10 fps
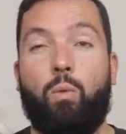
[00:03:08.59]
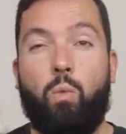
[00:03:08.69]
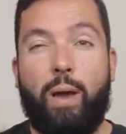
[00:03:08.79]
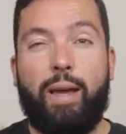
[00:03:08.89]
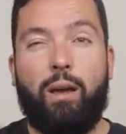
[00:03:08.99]

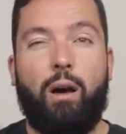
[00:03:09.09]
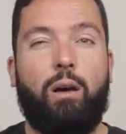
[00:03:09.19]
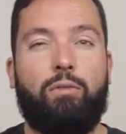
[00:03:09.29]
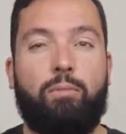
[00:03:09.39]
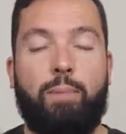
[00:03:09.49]
a way
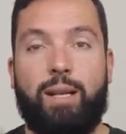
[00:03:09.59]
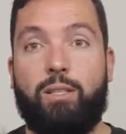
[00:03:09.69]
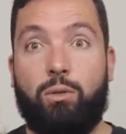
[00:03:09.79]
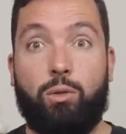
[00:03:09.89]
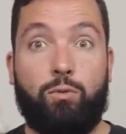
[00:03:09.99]
of
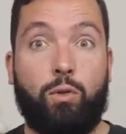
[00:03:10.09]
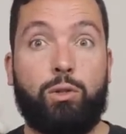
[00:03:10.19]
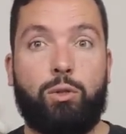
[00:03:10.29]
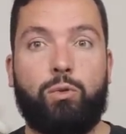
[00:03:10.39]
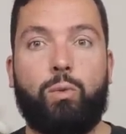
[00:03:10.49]
managing those
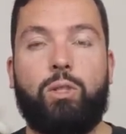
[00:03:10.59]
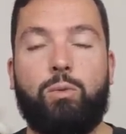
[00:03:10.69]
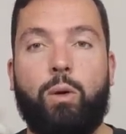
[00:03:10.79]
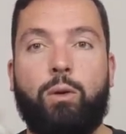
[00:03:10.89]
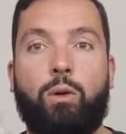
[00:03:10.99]
versions,
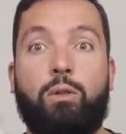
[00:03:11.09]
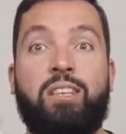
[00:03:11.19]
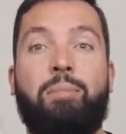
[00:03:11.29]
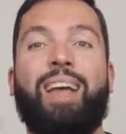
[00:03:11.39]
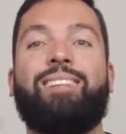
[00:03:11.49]
which is what we
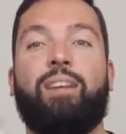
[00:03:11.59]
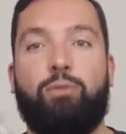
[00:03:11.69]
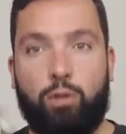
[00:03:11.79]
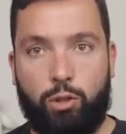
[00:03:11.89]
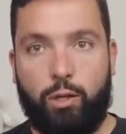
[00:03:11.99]
call
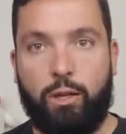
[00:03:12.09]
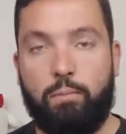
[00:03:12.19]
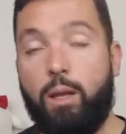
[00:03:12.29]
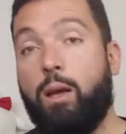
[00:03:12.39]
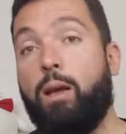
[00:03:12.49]
semantic versioning.